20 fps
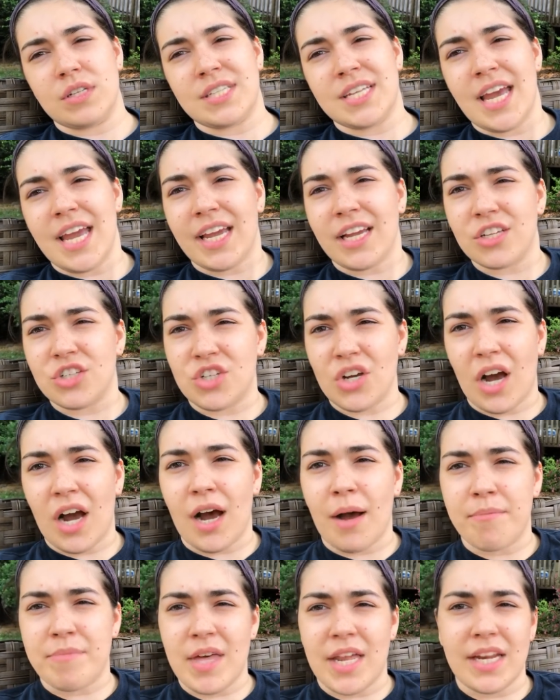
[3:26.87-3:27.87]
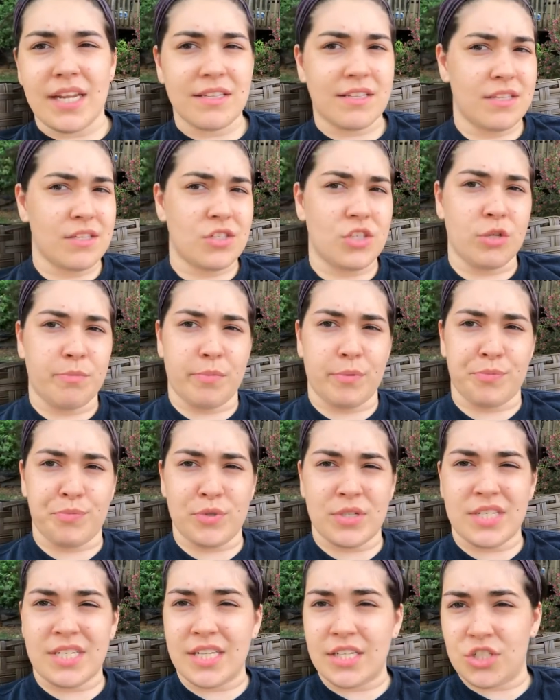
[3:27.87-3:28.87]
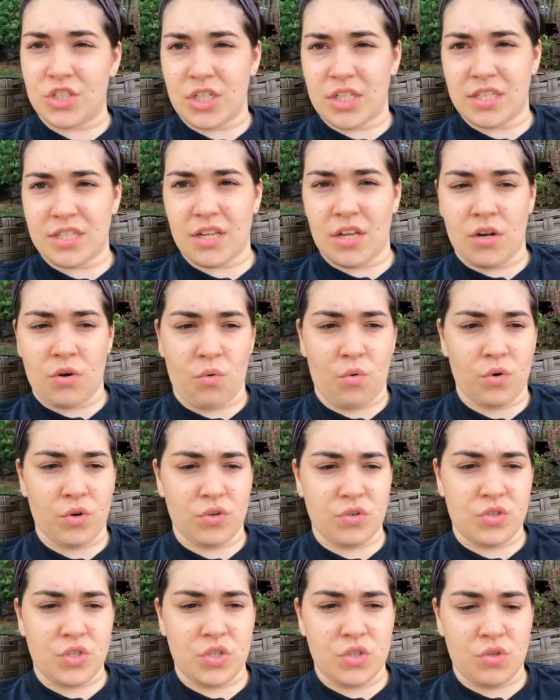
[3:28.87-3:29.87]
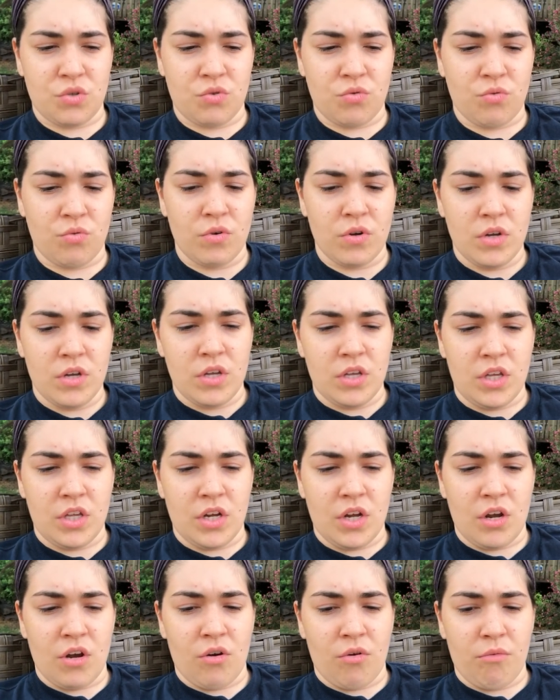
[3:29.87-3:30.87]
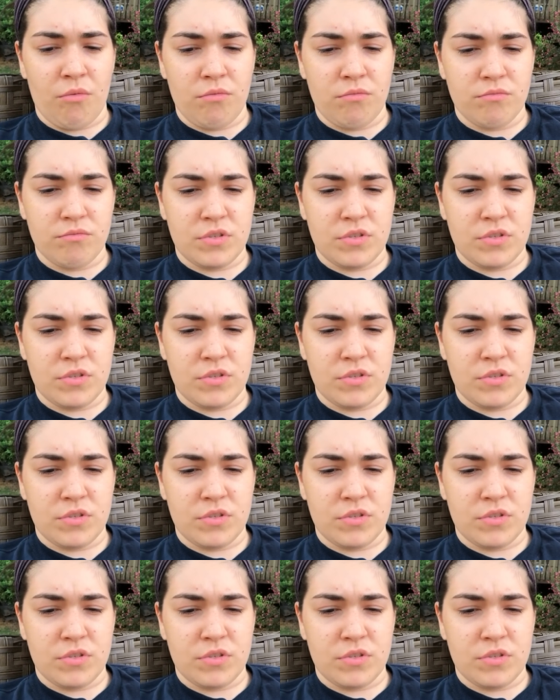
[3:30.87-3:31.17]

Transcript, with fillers: take a job that isn't super prestigious in order to, you know,